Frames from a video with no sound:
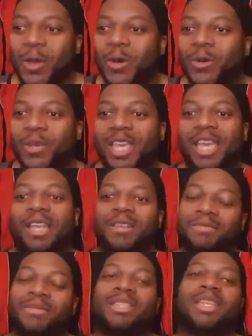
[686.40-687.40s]
Okay.
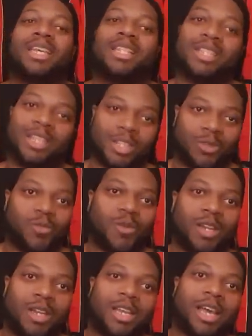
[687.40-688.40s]
This
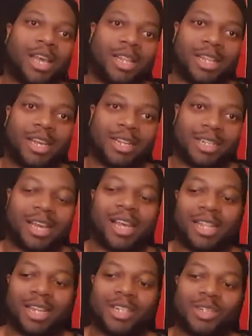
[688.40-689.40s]
one I liked.
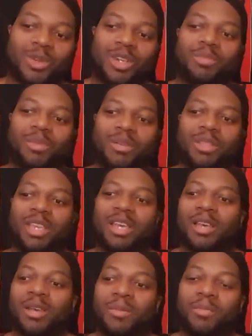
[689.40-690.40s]
I liked this one above the
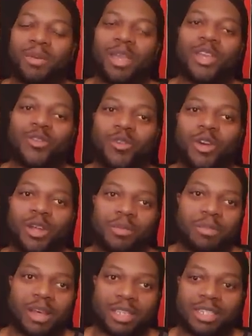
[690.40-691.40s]
PS4
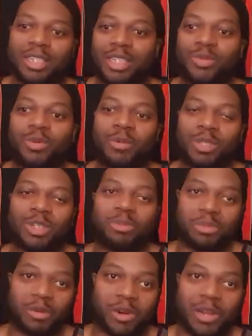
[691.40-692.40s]
unboxing. This one was a little
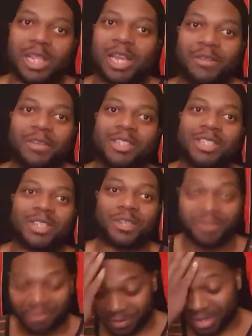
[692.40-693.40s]
bit more hilarious,
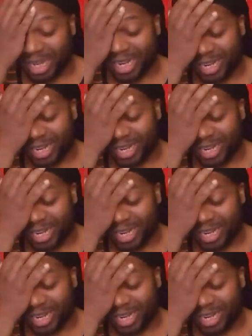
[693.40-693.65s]
so I